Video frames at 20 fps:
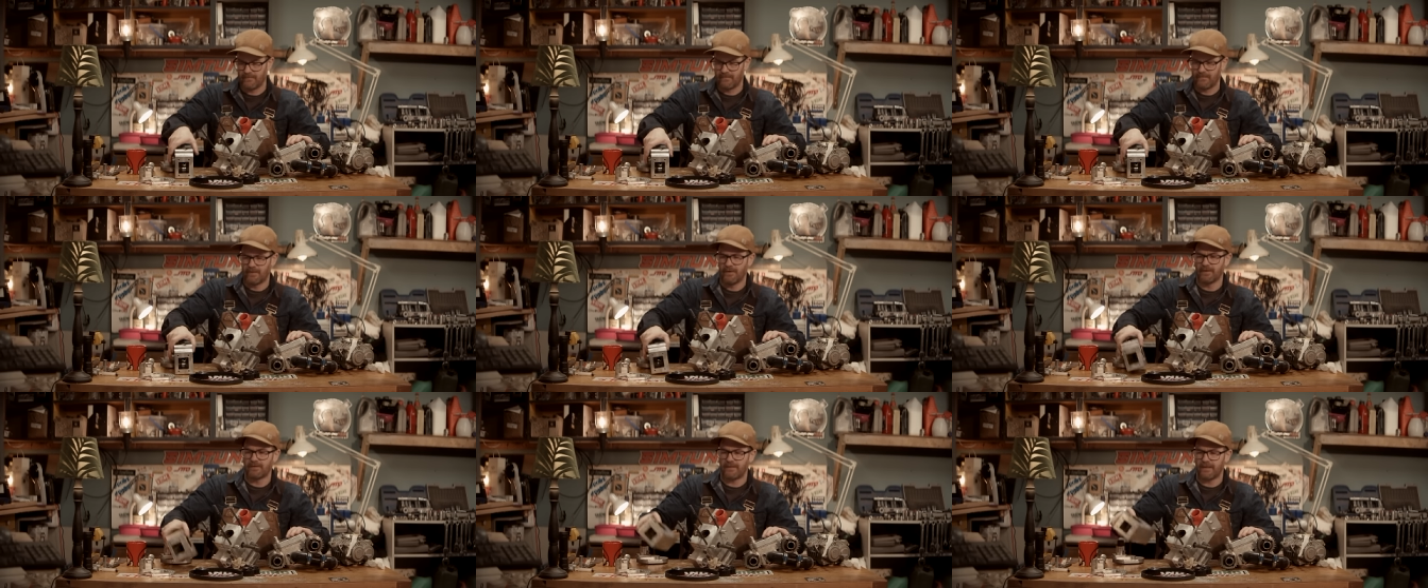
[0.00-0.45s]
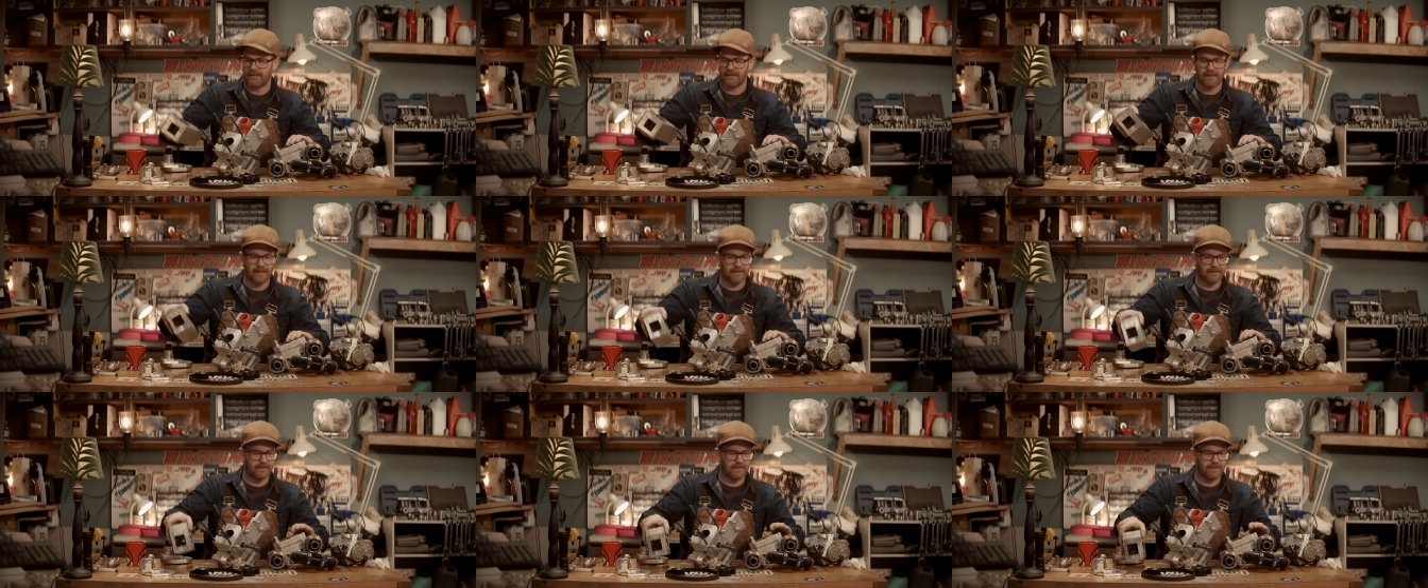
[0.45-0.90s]
not the
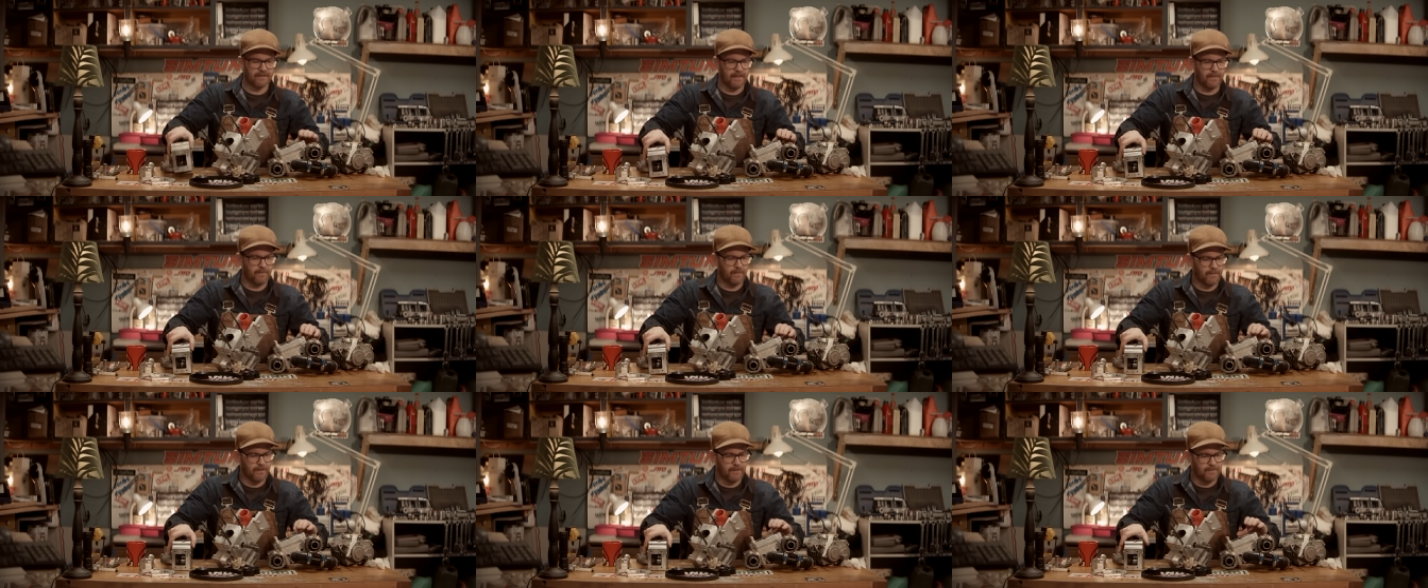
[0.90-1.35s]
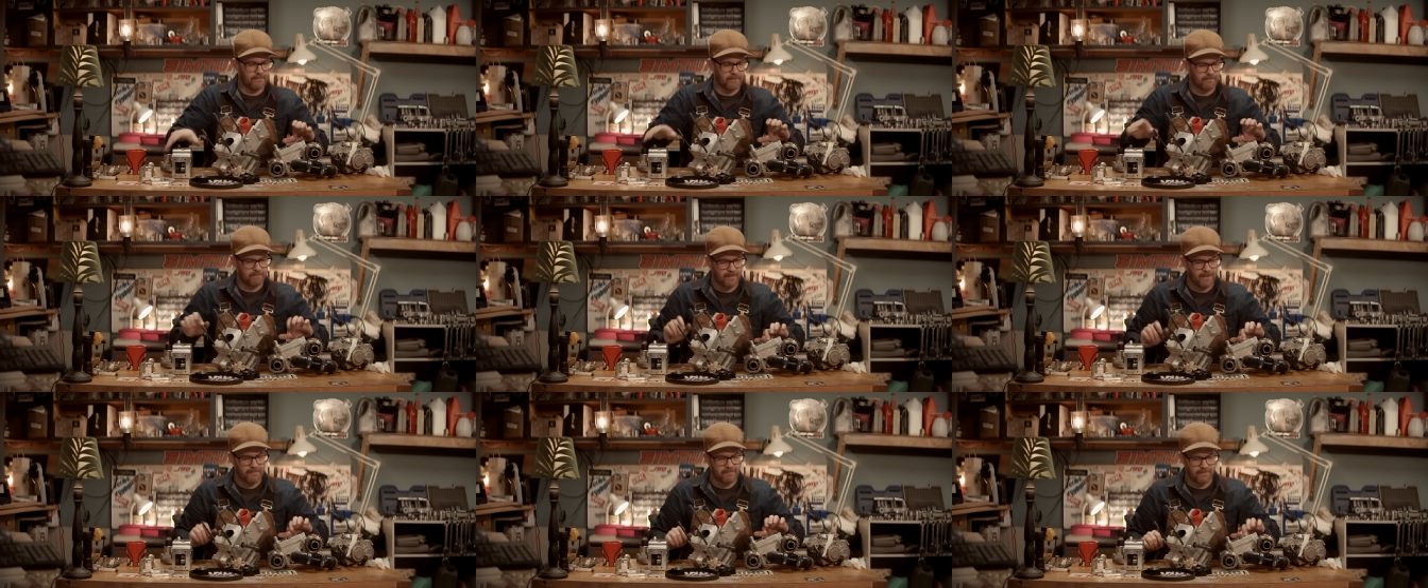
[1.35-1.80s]
exactly same thing,
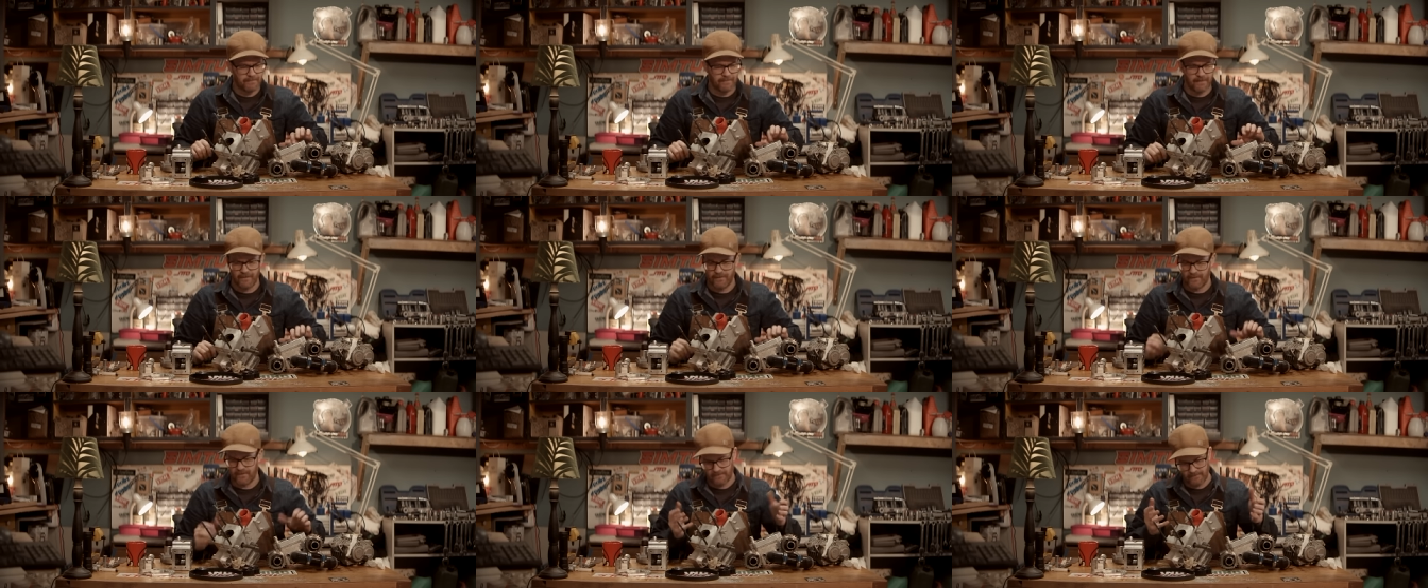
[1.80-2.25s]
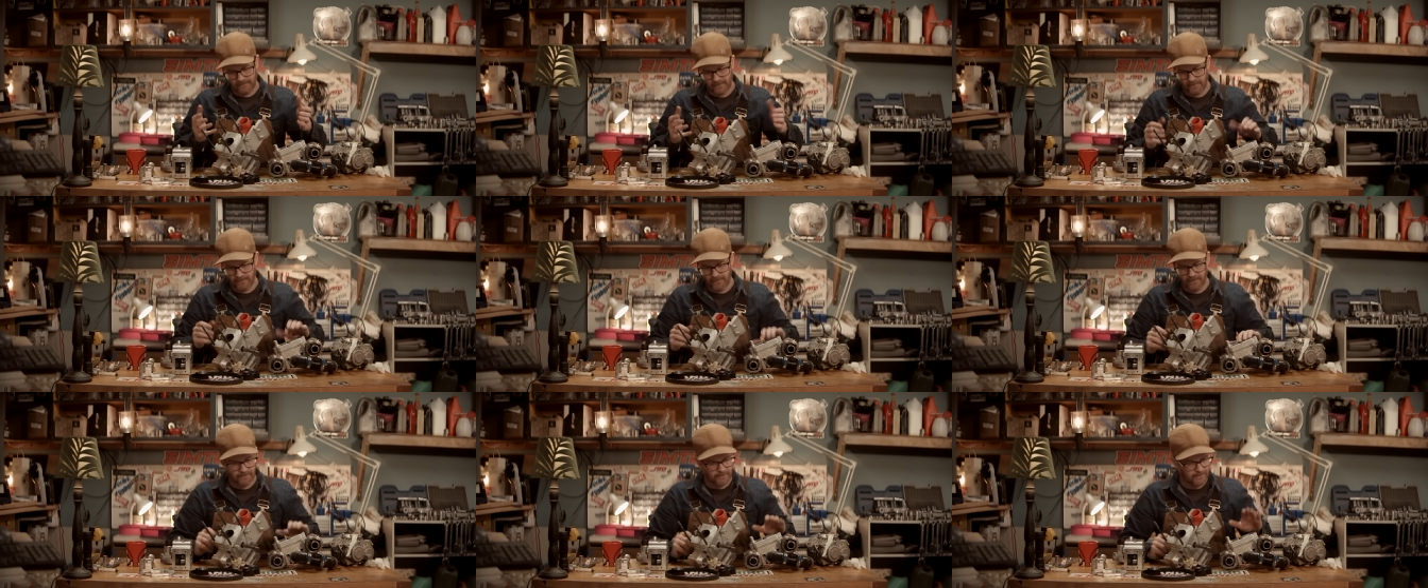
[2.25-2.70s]
but maybe better,
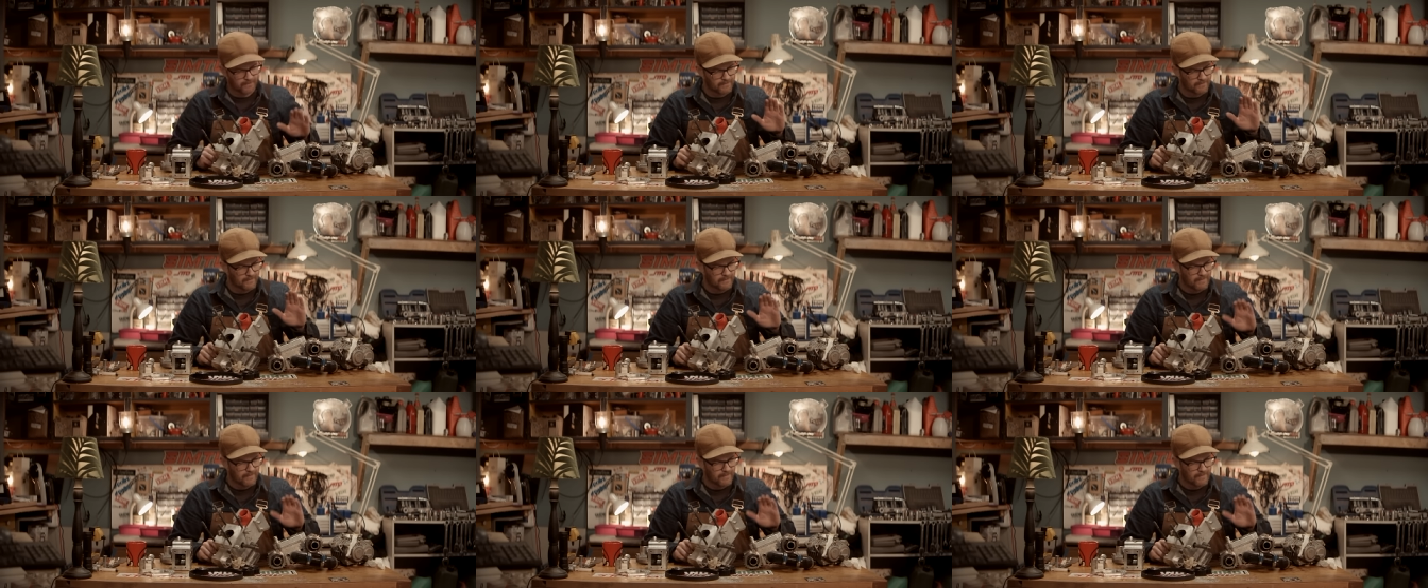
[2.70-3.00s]
who knows.